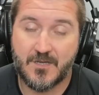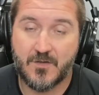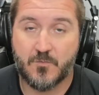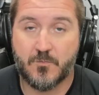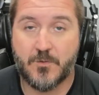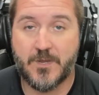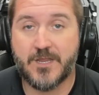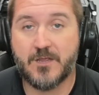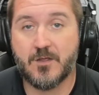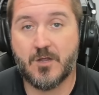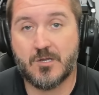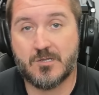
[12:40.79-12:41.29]

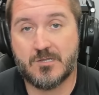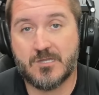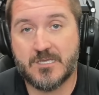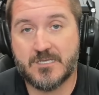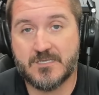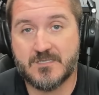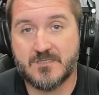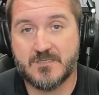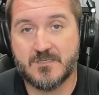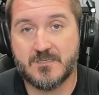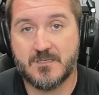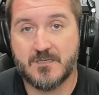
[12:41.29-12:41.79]

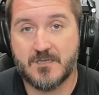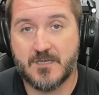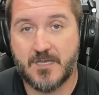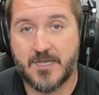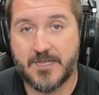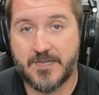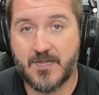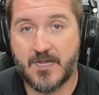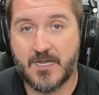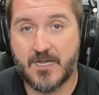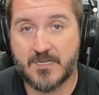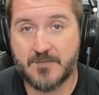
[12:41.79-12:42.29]
Regardless,
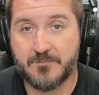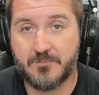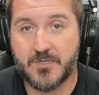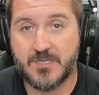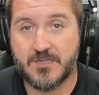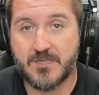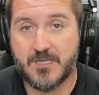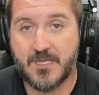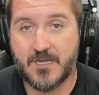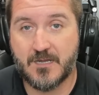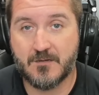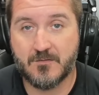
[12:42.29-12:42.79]
I got up
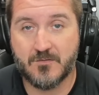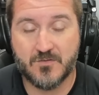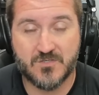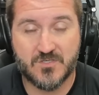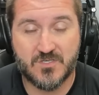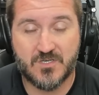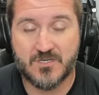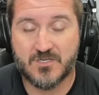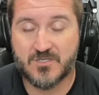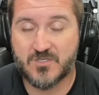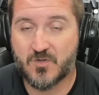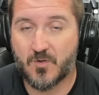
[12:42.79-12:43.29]
in there.
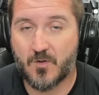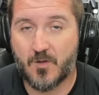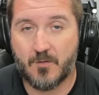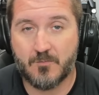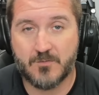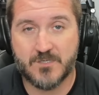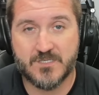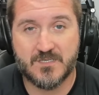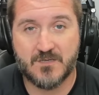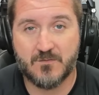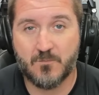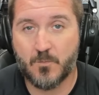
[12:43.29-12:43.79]
Those units are
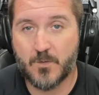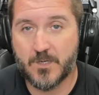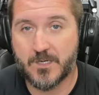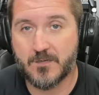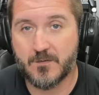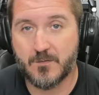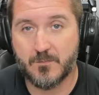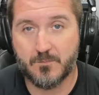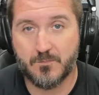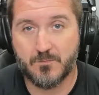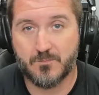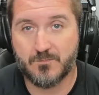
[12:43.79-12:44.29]
always in
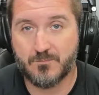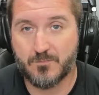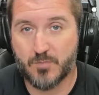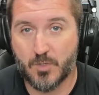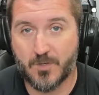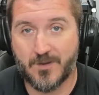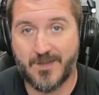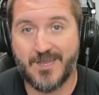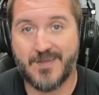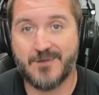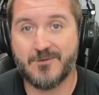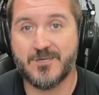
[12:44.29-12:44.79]
weird,
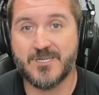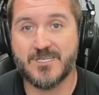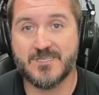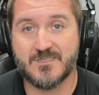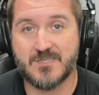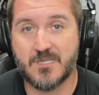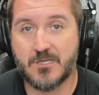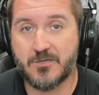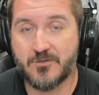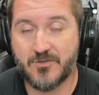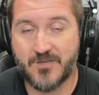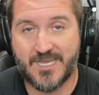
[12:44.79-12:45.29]

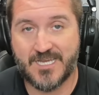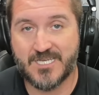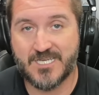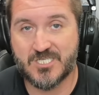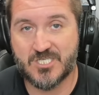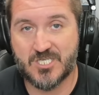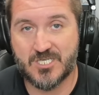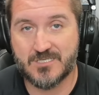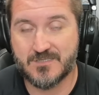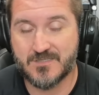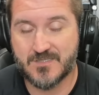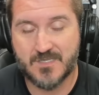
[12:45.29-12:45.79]
precarious
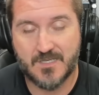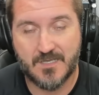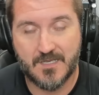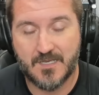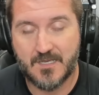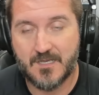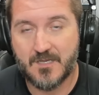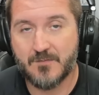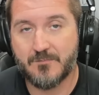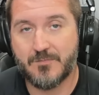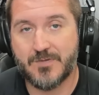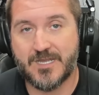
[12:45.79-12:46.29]
locations,
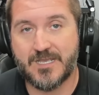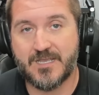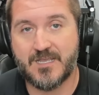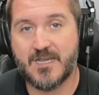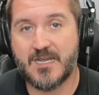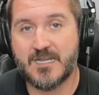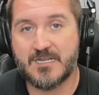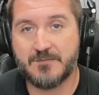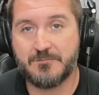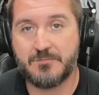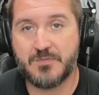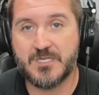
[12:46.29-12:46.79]
but I
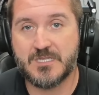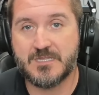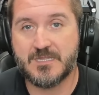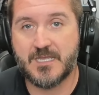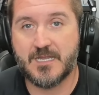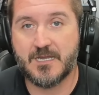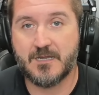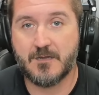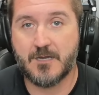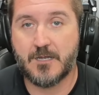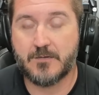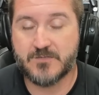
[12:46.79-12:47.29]
got up in
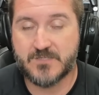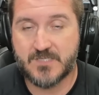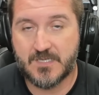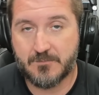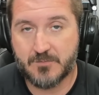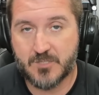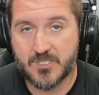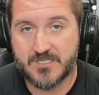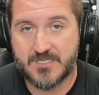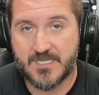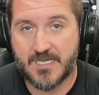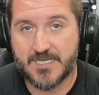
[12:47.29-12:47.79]
there. I was
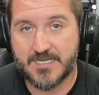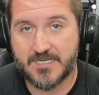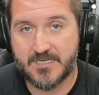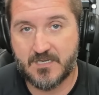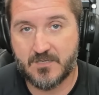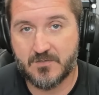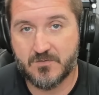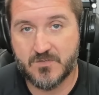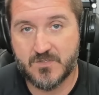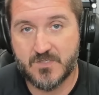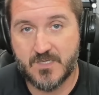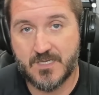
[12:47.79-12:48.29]
able to
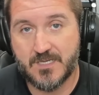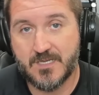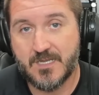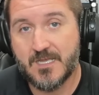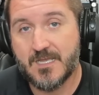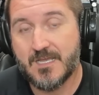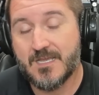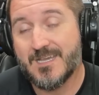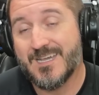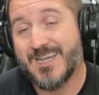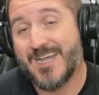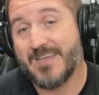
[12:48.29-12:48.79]
diagnose it.
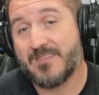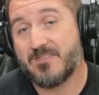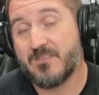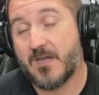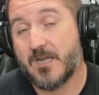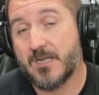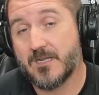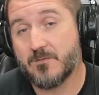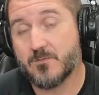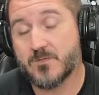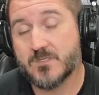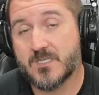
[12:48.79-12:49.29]
I
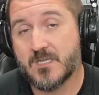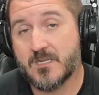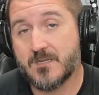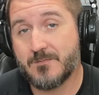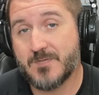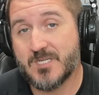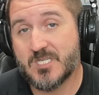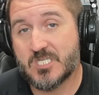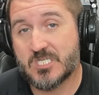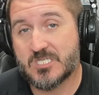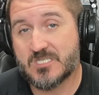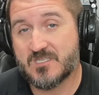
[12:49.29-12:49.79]
thought it was going to
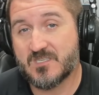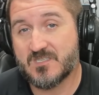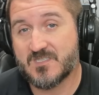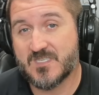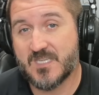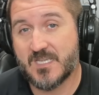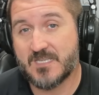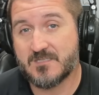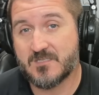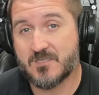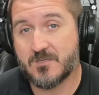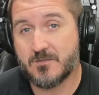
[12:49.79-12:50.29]
be just a
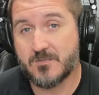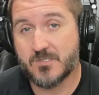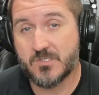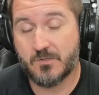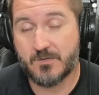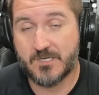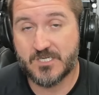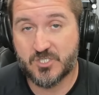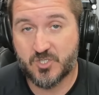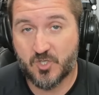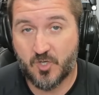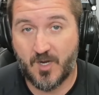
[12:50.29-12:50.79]
sensor,
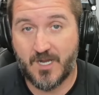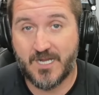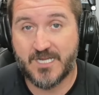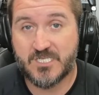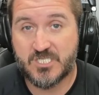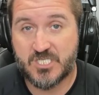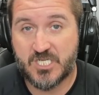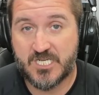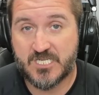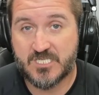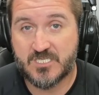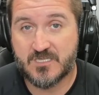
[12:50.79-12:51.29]
so I tried
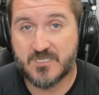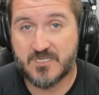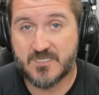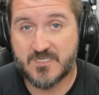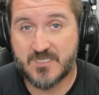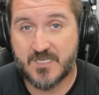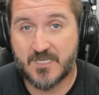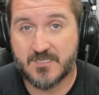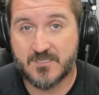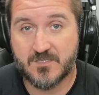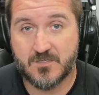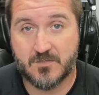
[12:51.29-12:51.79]
changing the
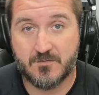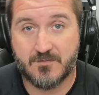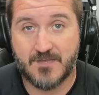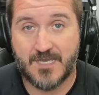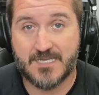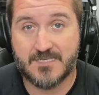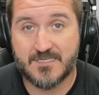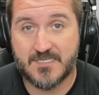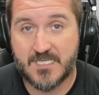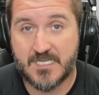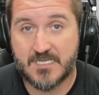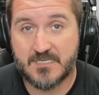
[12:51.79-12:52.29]
sensor.
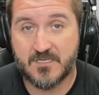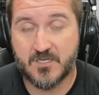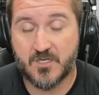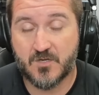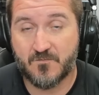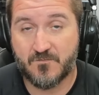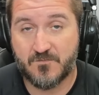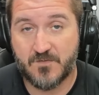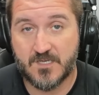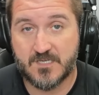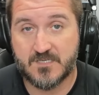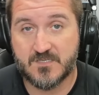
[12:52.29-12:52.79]
That didn't
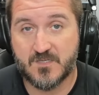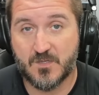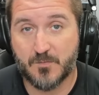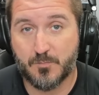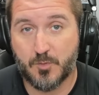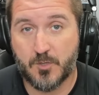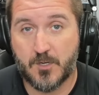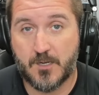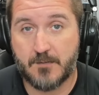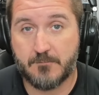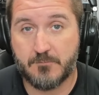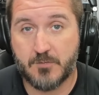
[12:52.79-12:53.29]
fix the
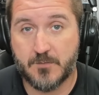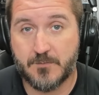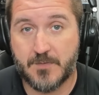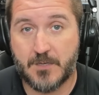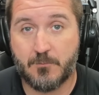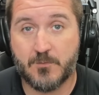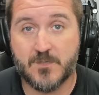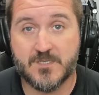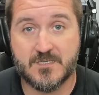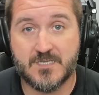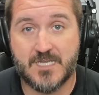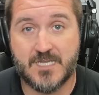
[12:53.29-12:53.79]
problem. I
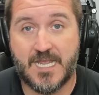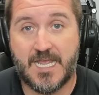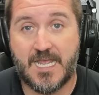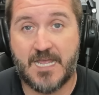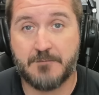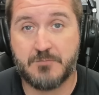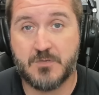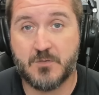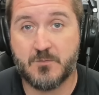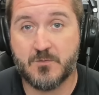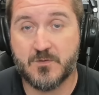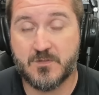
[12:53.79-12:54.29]
wasn't
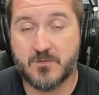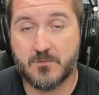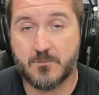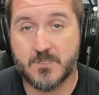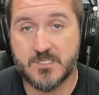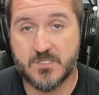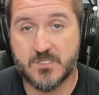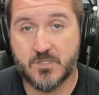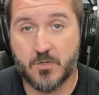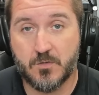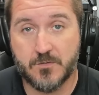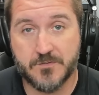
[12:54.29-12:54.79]
happy with the
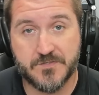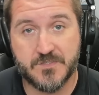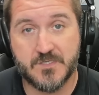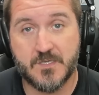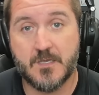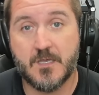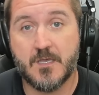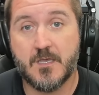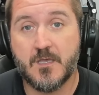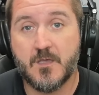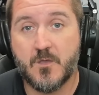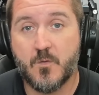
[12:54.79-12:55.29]
results.
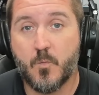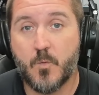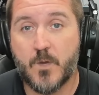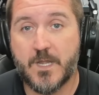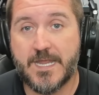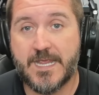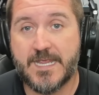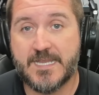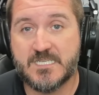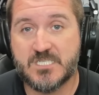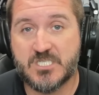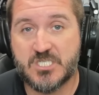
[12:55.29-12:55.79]
Went
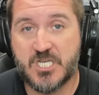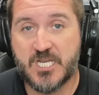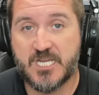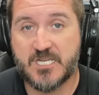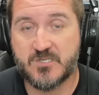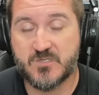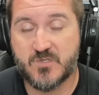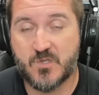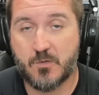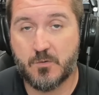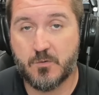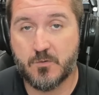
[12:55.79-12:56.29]
ahead and
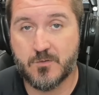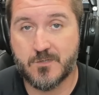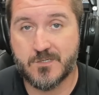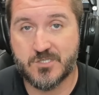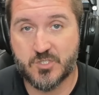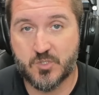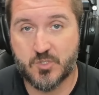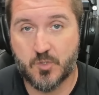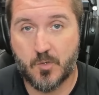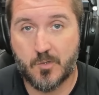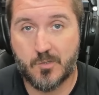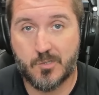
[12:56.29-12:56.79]
changed the whole
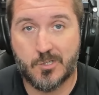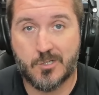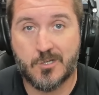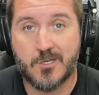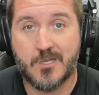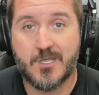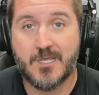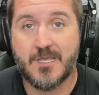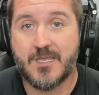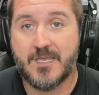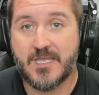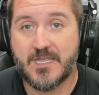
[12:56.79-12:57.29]
controller,
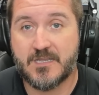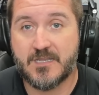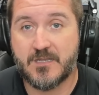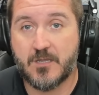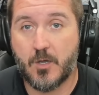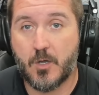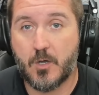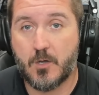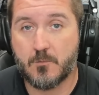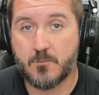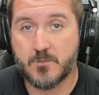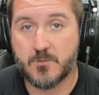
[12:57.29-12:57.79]
and
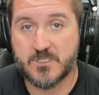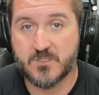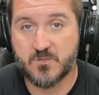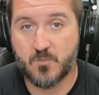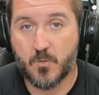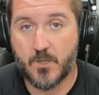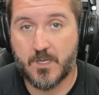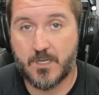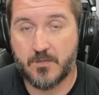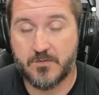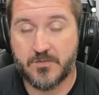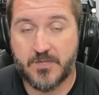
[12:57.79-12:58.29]
all was
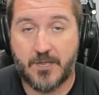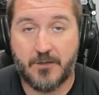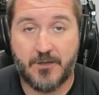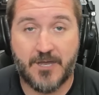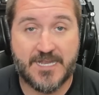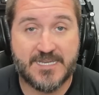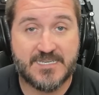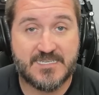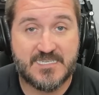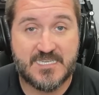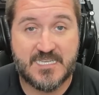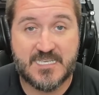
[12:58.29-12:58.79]
well. Now,
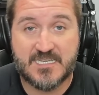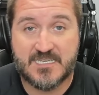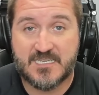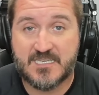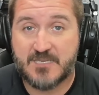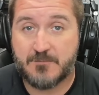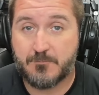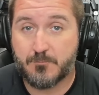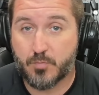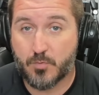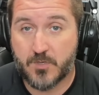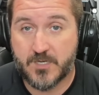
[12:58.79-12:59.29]
I did
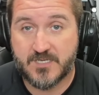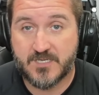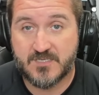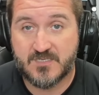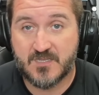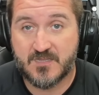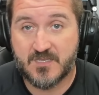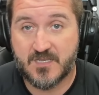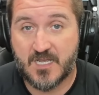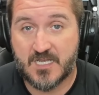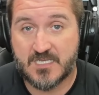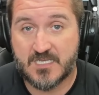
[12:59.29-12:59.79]
bring
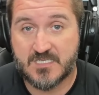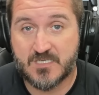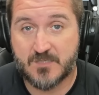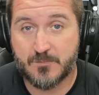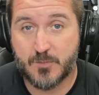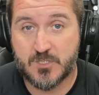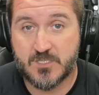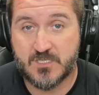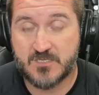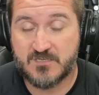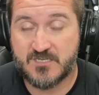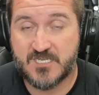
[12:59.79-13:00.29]
to the
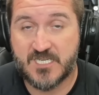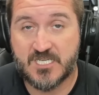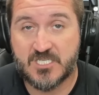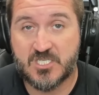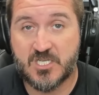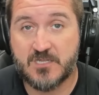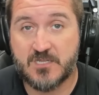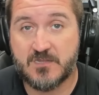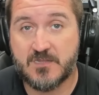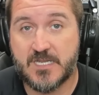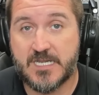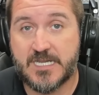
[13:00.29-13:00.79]
customer's
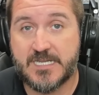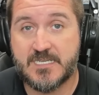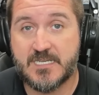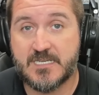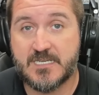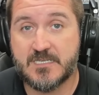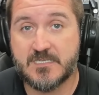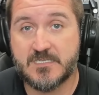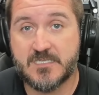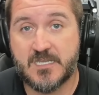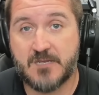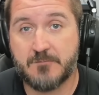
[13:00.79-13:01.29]
attention that I
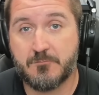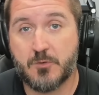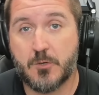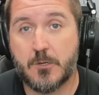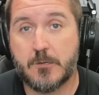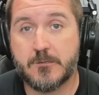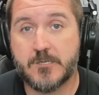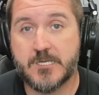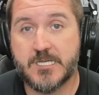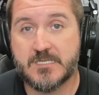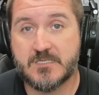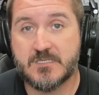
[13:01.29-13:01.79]
did a
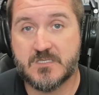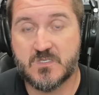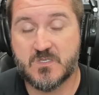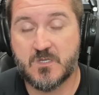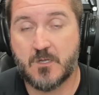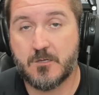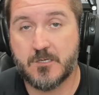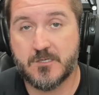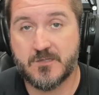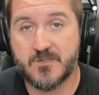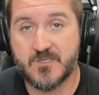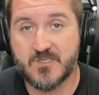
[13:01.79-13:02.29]
temporary
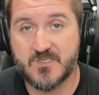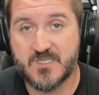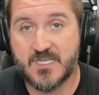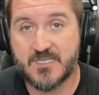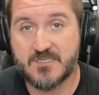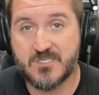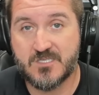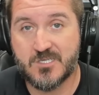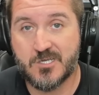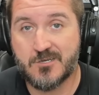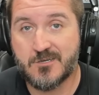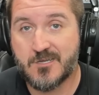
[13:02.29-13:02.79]
install on the
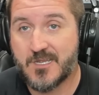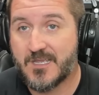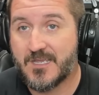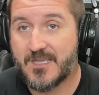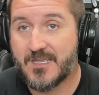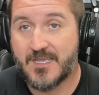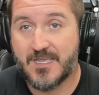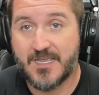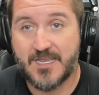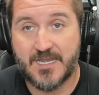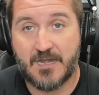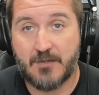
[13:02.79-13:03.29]
sensor,
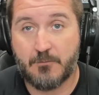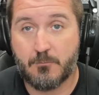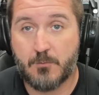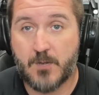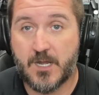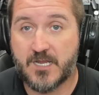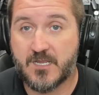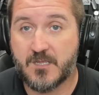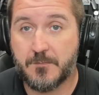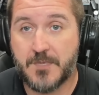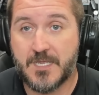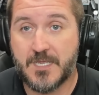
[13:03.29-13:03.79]
and I
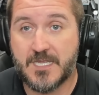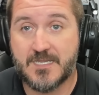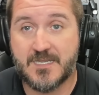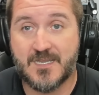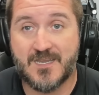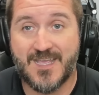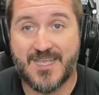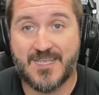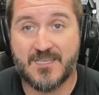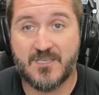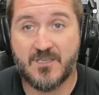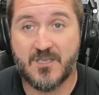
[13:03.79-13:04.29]

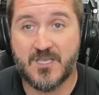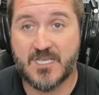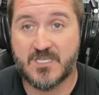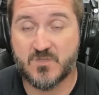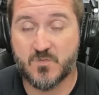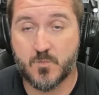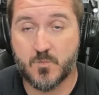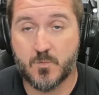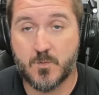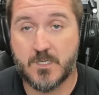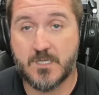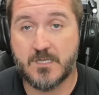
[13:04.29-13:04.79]
recommended, hey, you guys
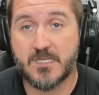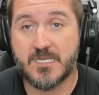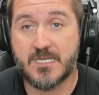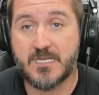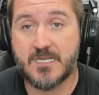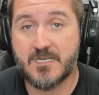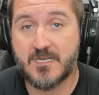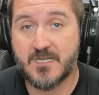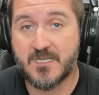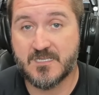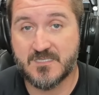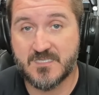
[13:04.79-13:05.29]
really
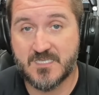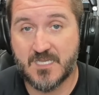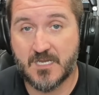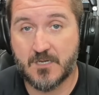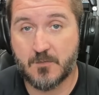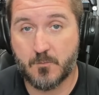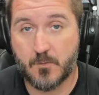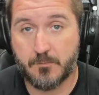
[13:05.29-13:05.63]
need to consider